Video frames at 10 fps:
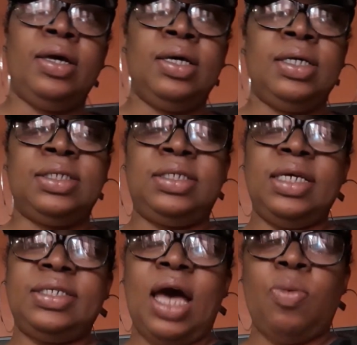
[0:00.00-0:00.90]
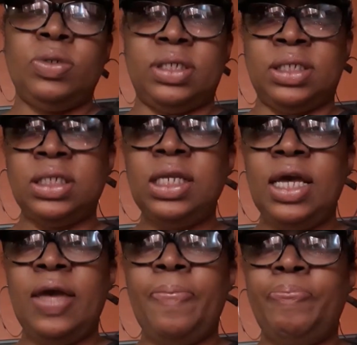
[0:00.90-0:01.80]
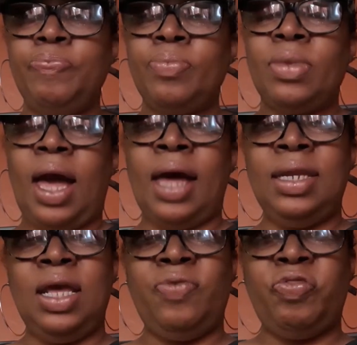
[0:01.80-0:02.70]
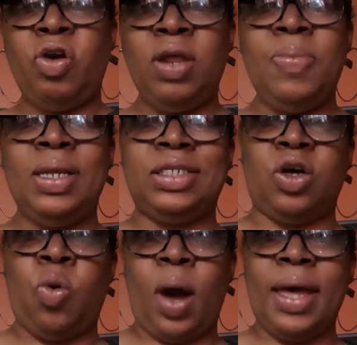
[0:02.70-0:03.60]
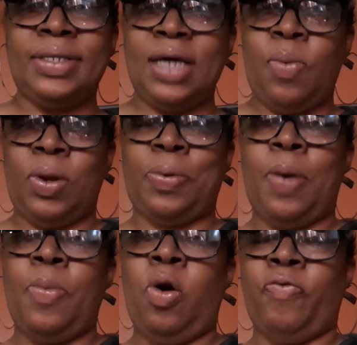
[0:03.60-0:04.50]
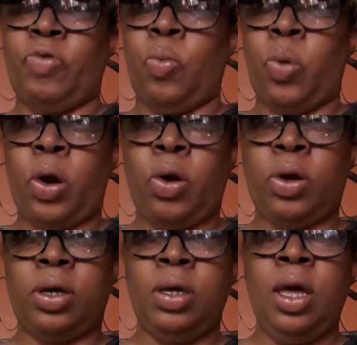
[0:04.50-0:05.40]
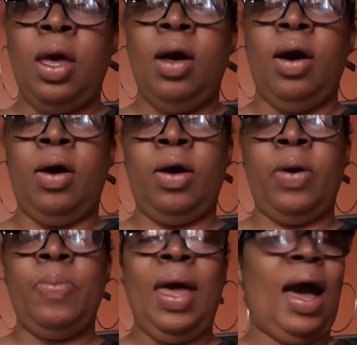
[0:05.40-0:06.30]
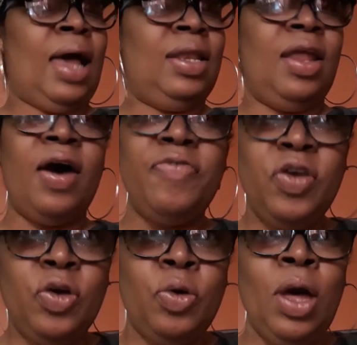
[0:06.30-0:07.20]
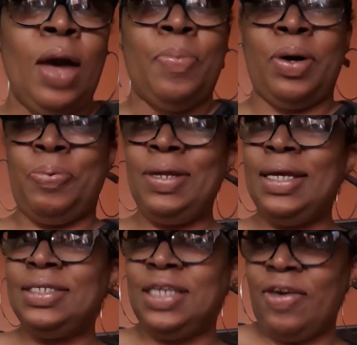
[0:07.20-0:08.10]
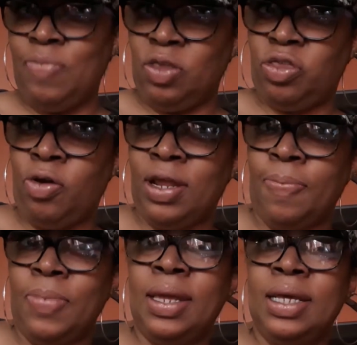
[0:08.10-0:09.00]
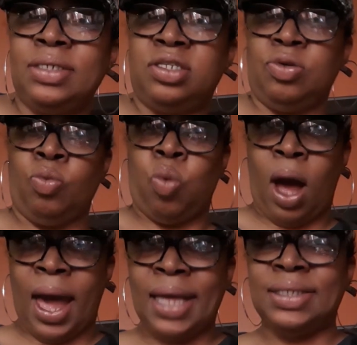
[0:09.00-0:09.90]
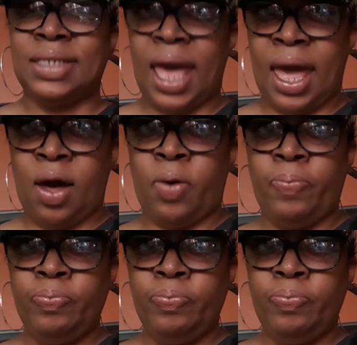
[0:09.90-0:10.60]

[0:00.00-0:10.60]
6 hours of sleep, I need 30 minutes of quiet time when I'm coming home from work. I love you, but please give me 30 minutes to wind down.